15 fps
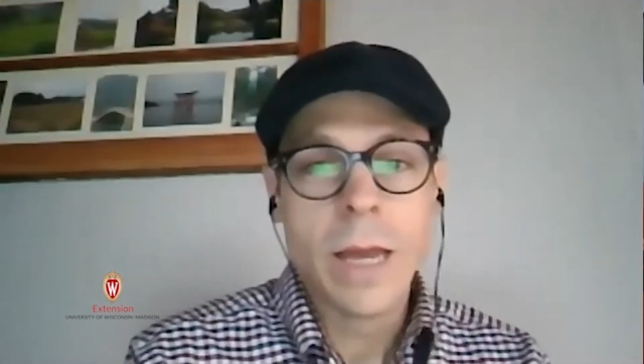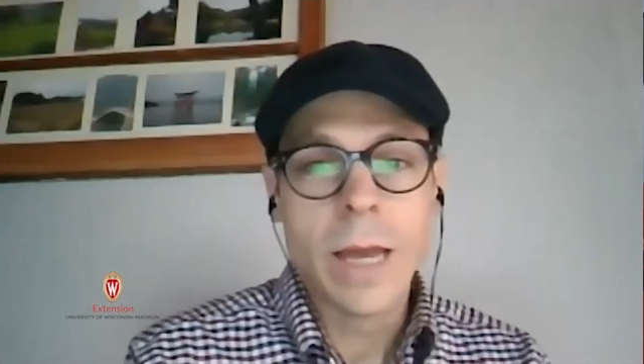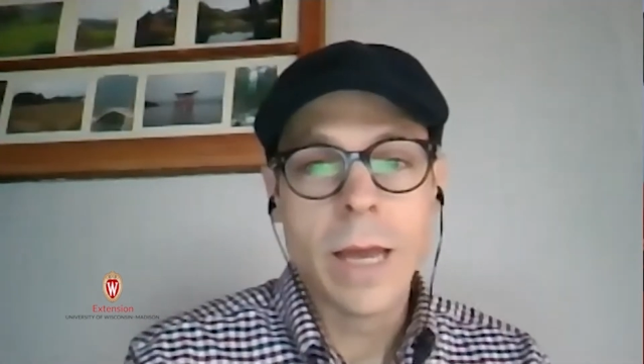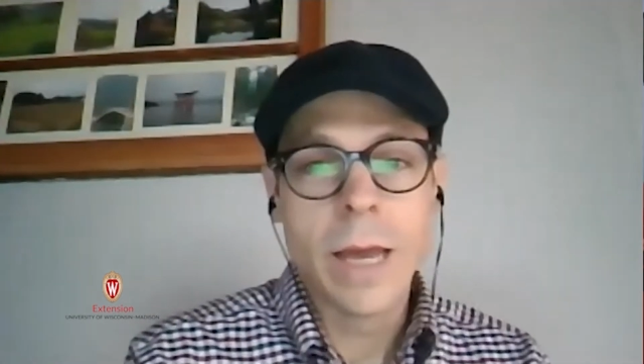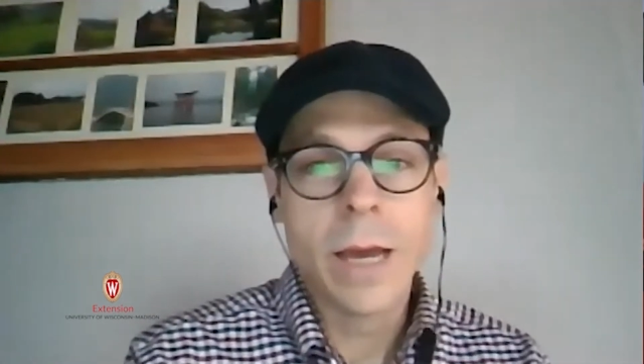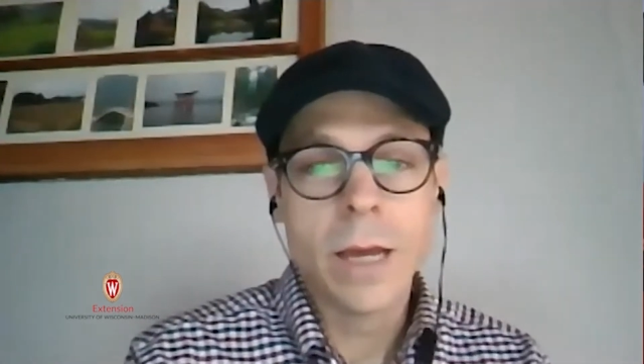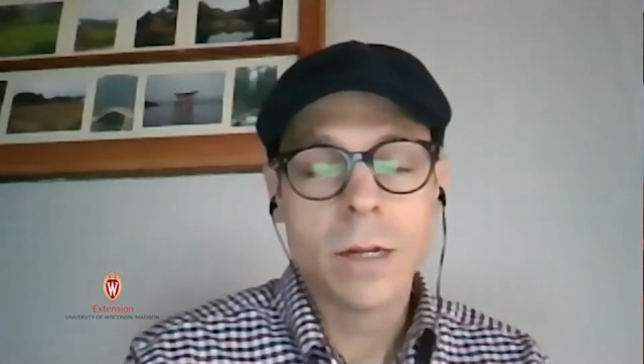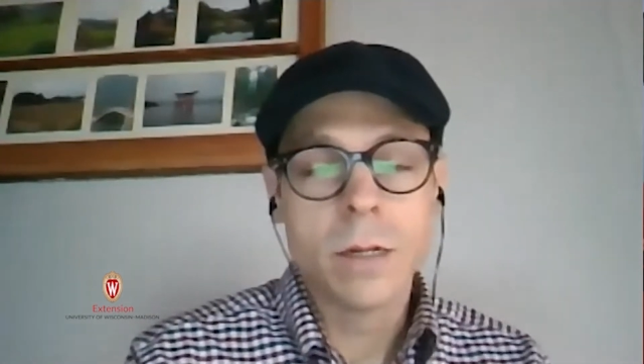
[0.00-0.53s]

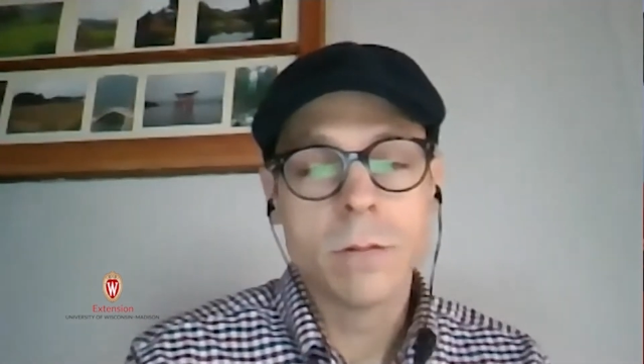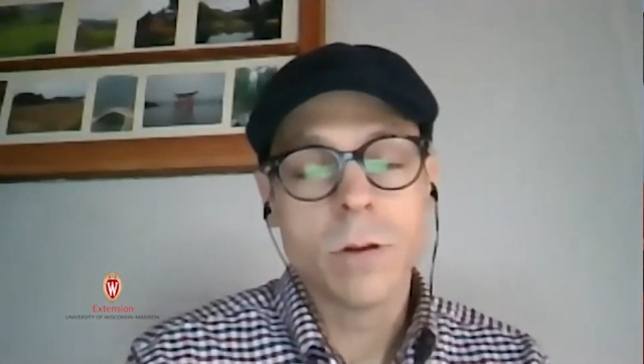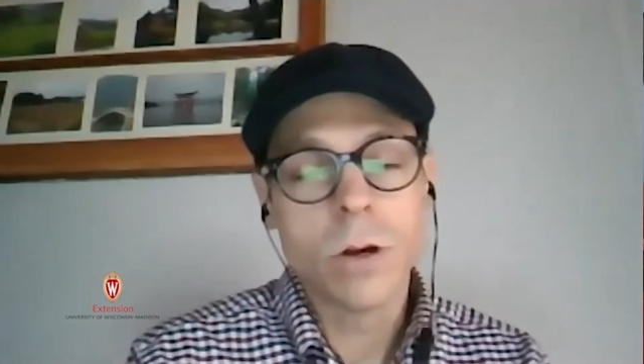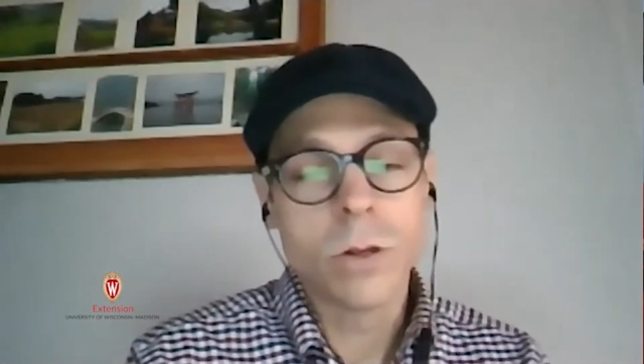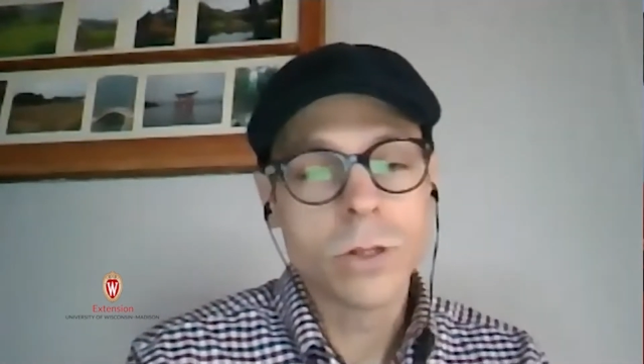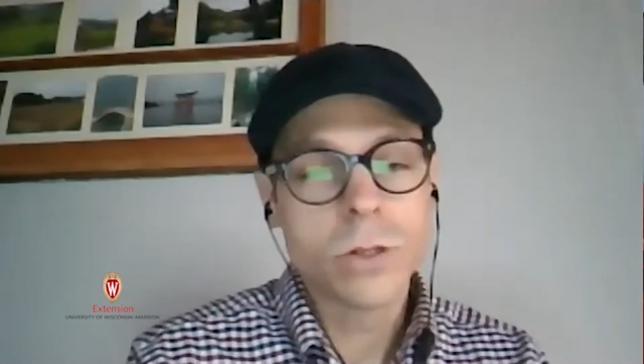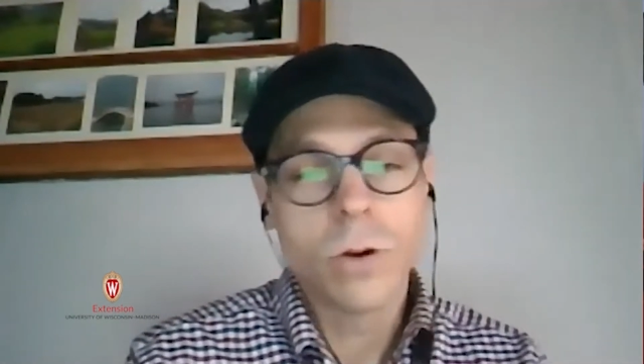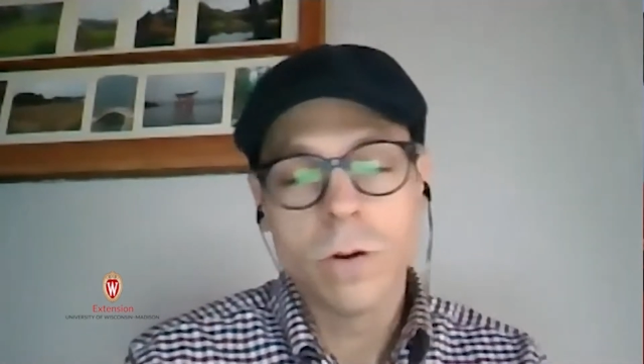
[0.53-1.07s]
And
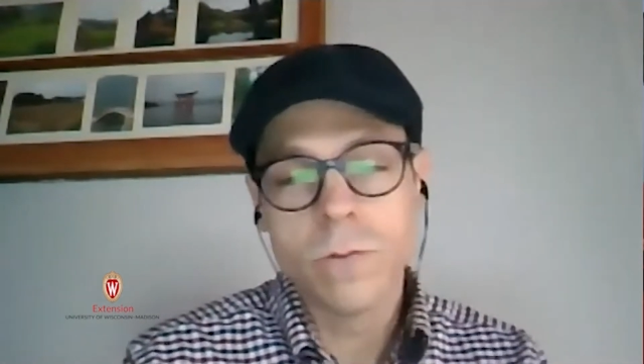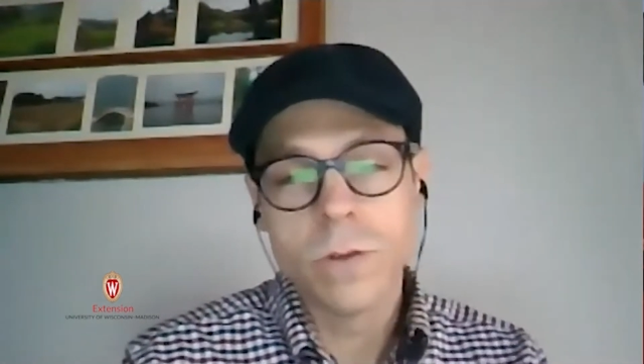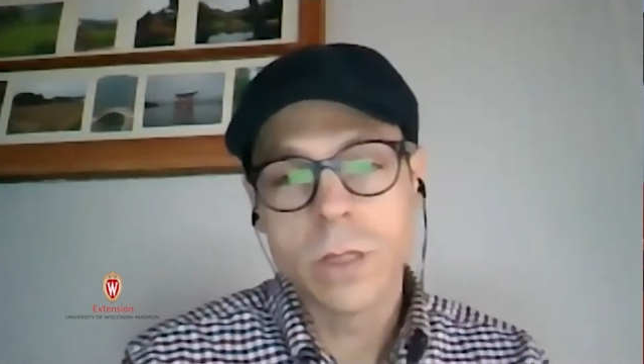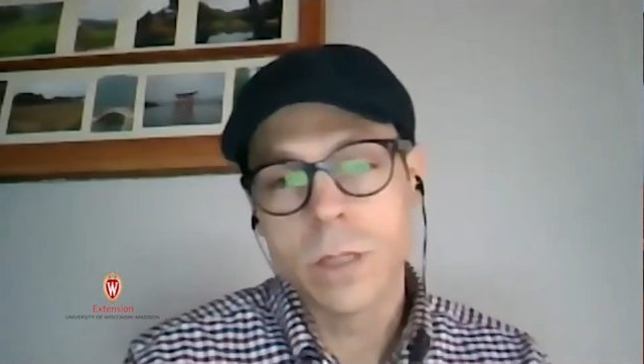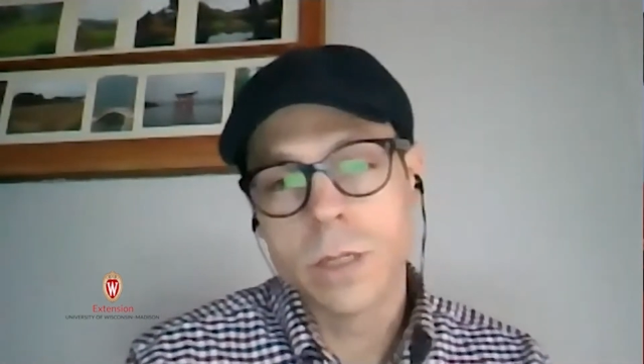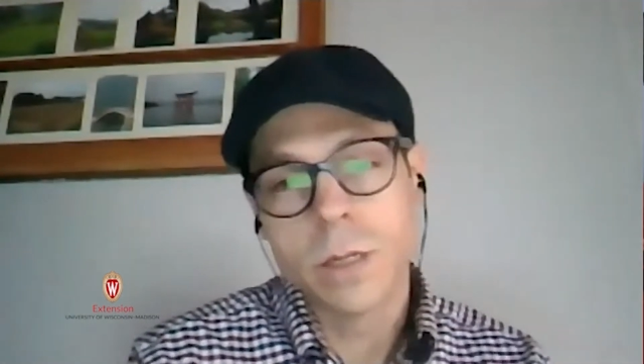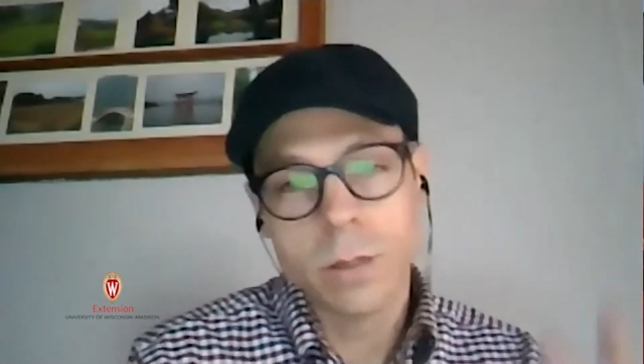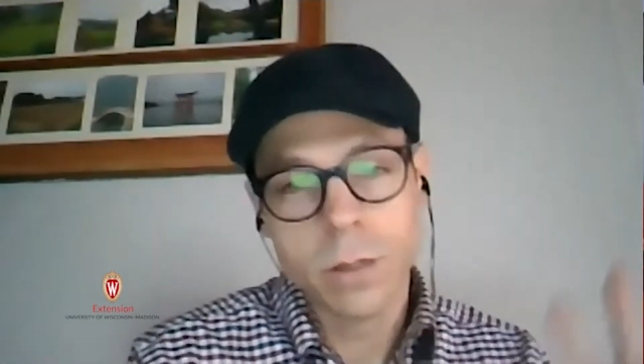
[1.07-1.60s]
also,
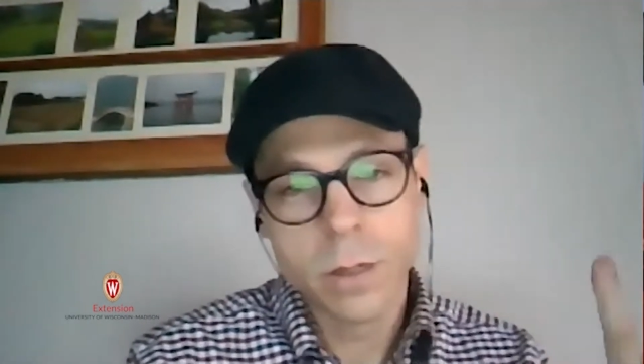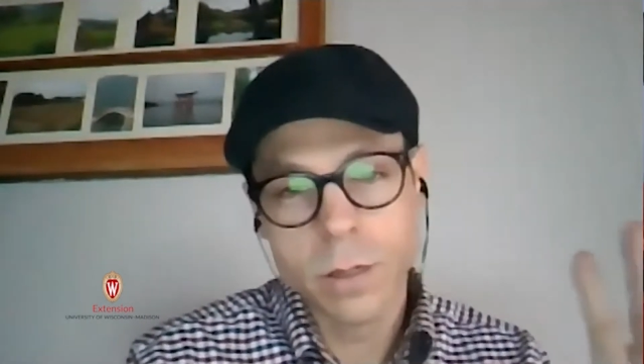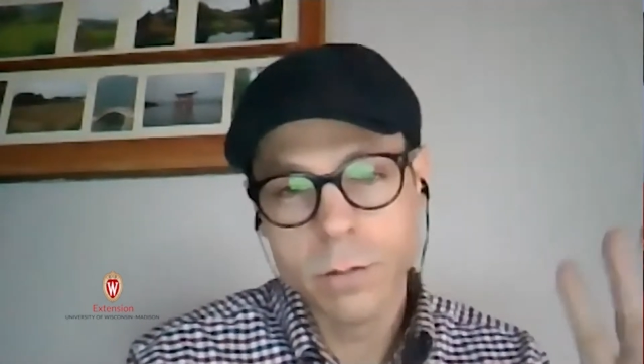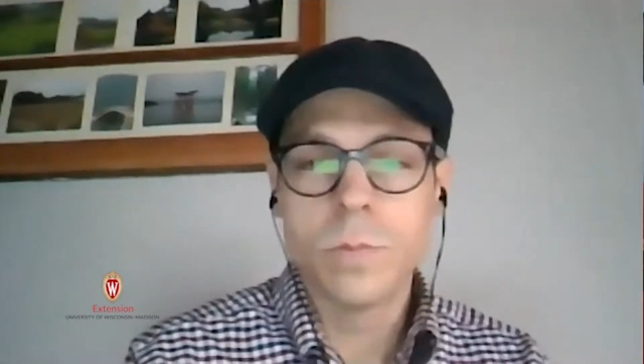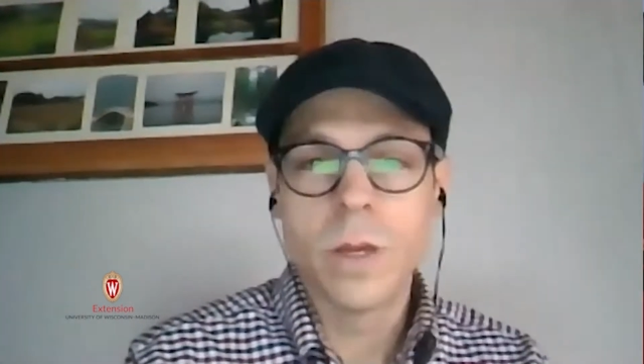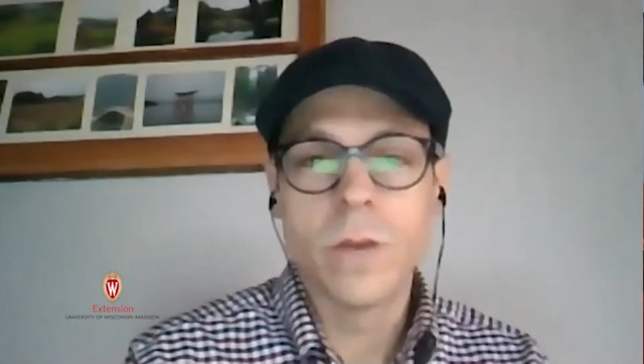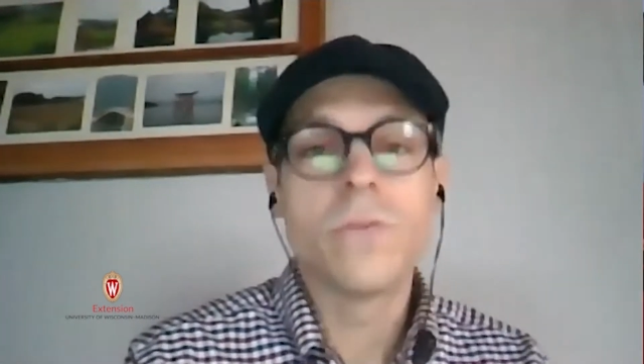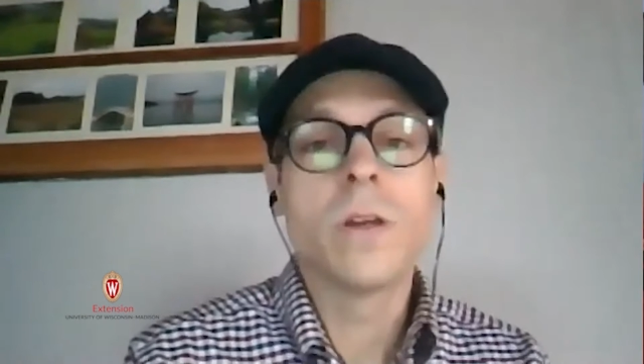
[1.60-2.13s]
obviously,
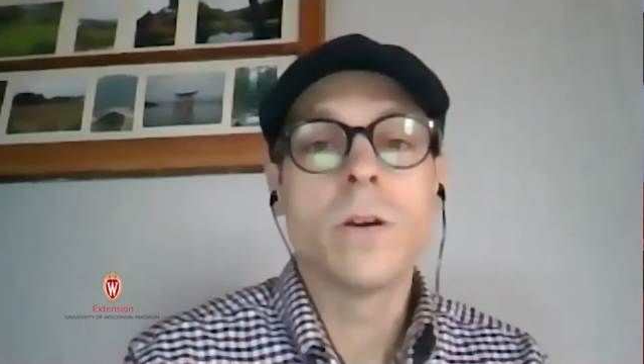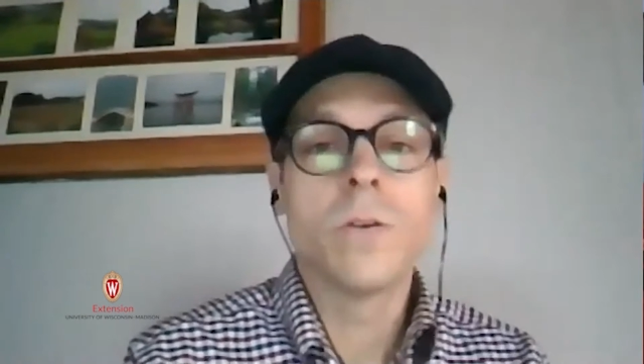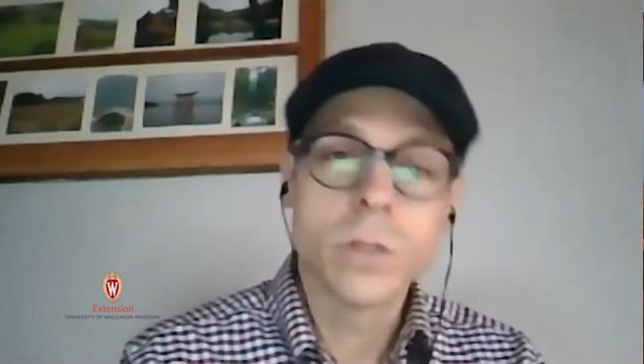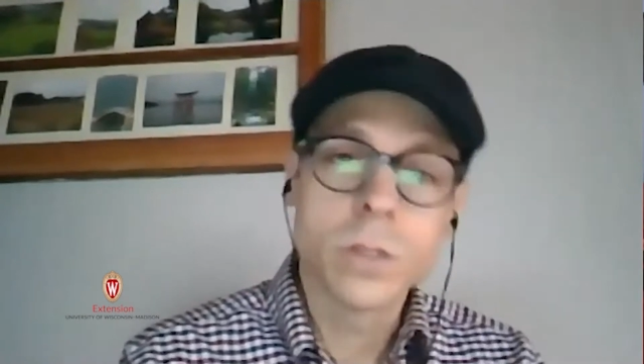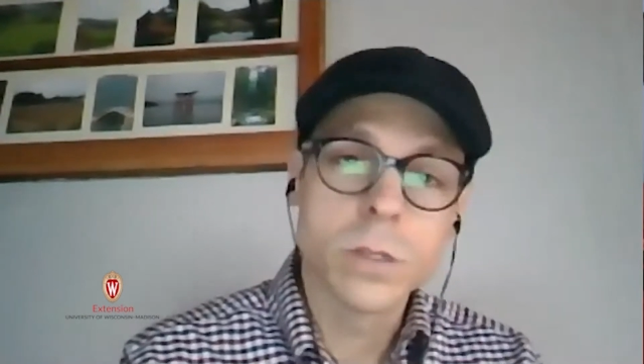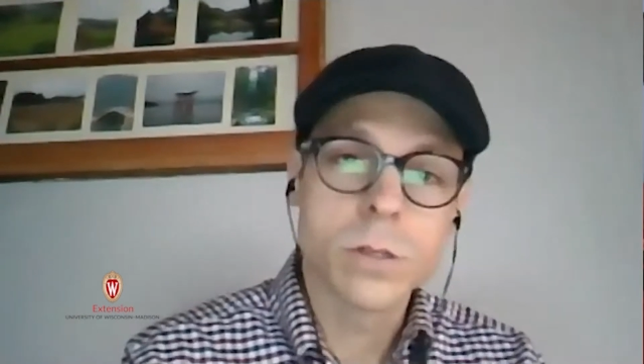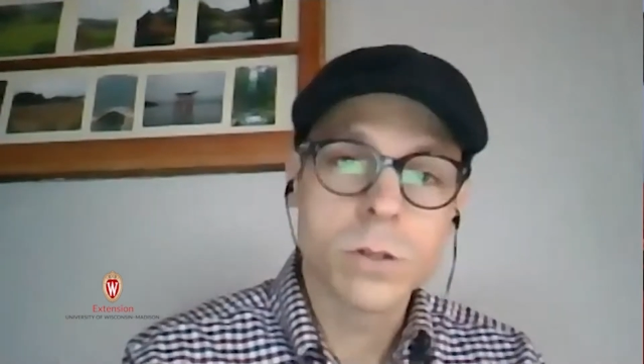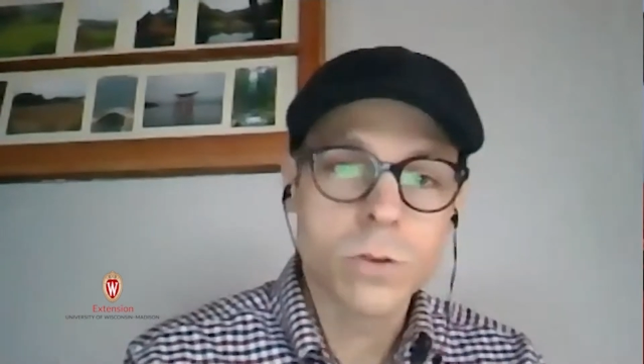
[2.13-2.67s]
if there
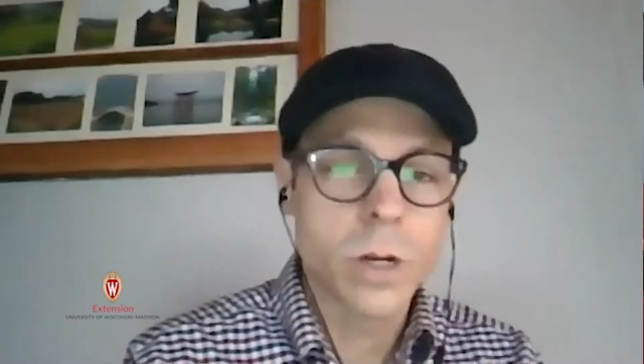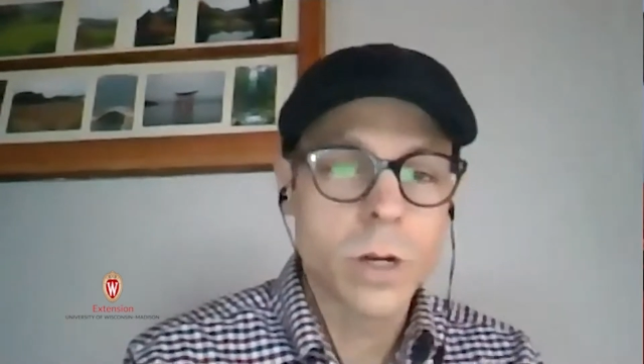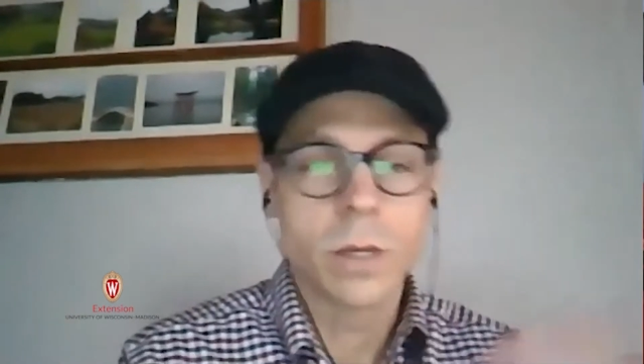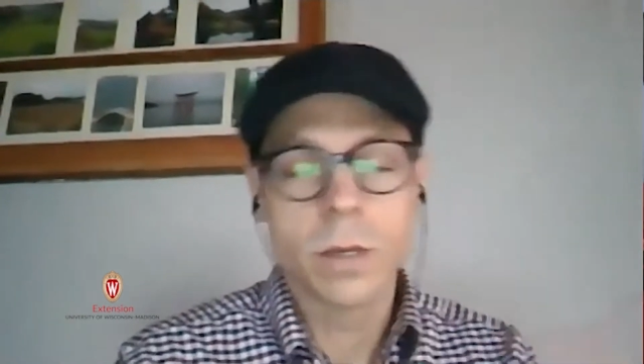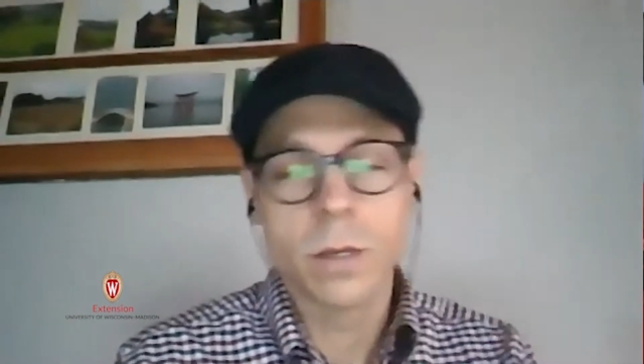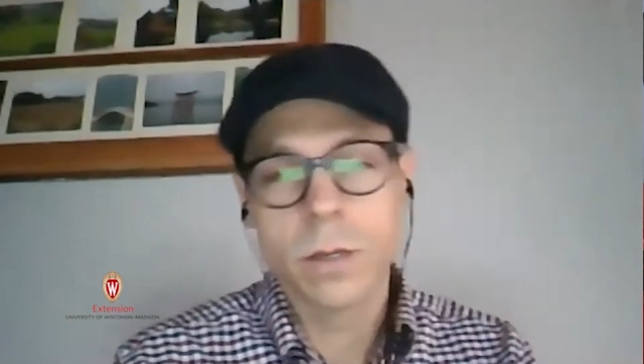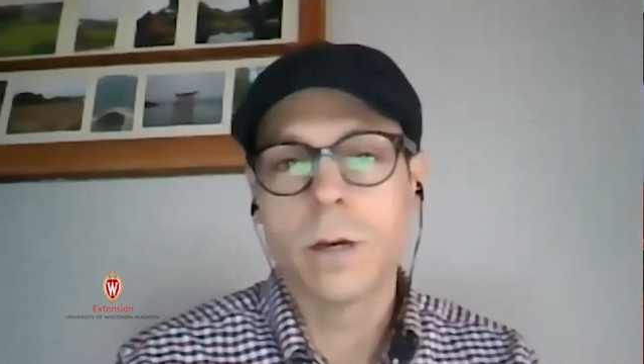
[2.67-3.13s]
was a strike,